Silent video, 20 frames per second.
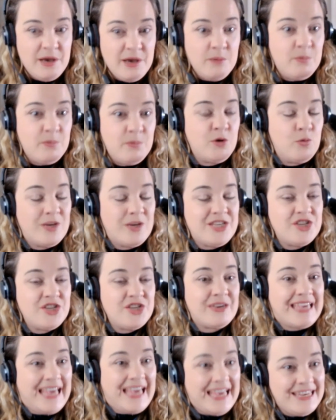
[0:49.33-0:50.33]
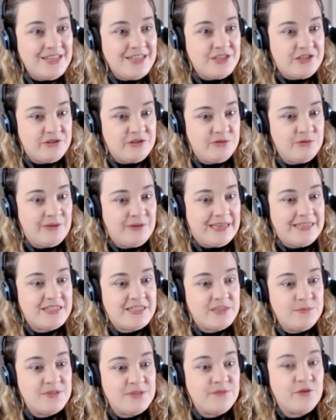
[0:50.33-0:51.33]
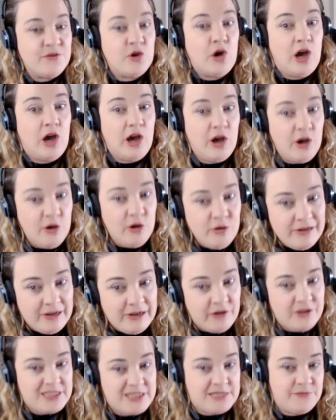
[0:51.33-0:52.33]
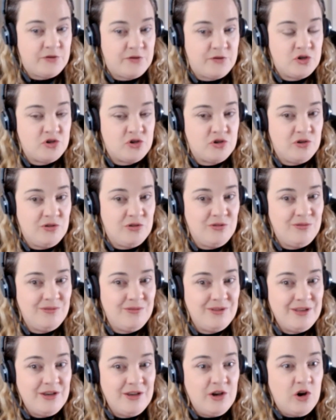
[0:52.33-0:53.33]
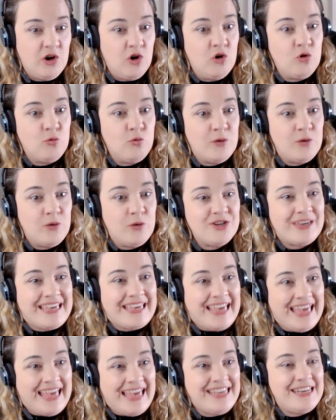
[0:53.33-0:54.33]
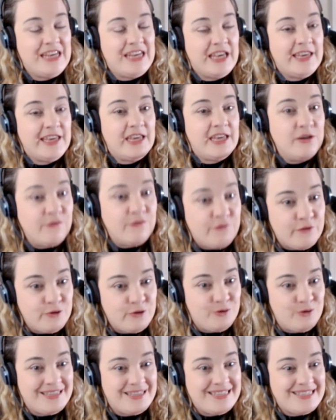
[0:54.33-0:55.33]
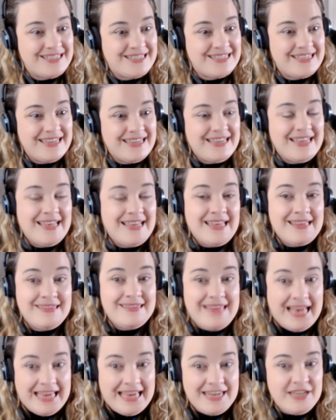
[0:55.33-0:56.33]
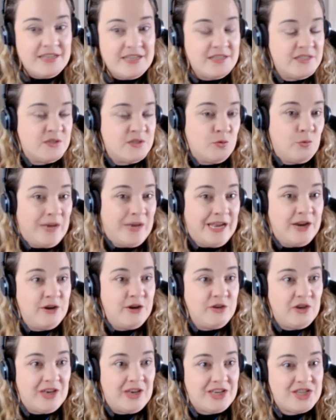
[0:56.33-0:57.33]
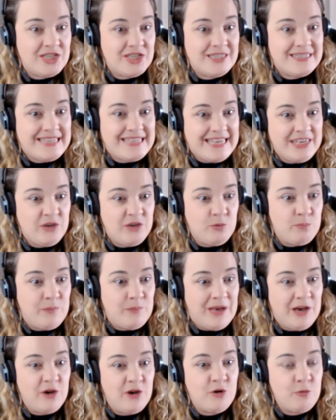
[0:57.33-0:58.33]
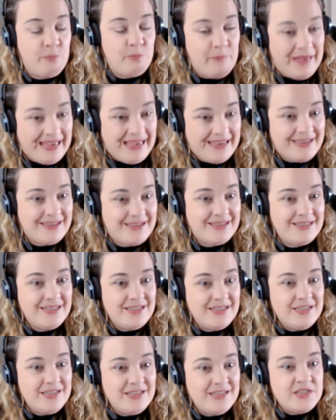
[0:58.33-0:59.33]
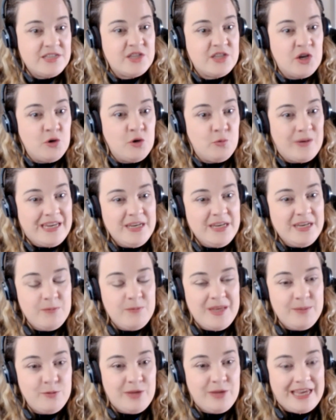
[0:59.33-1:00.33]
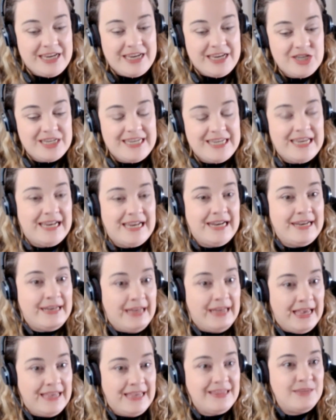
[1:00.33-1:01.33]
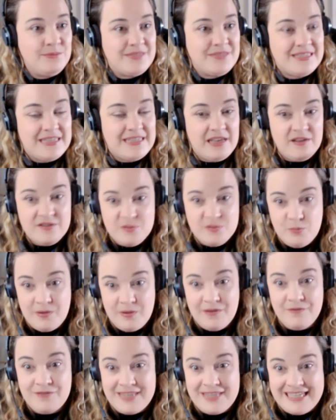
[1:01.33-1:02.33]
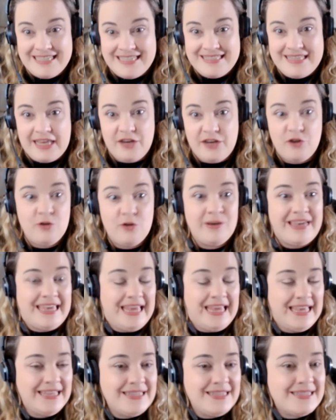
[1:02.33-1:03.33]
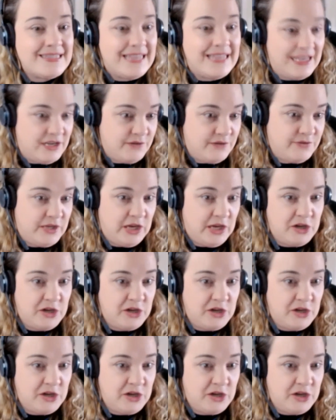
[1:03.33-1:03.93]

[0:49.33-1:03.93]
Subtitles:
But what you can do in terms of your own locus of control, or what you can influence, that is where you actually take your power back. So when people actually align themselves with things that are inside of their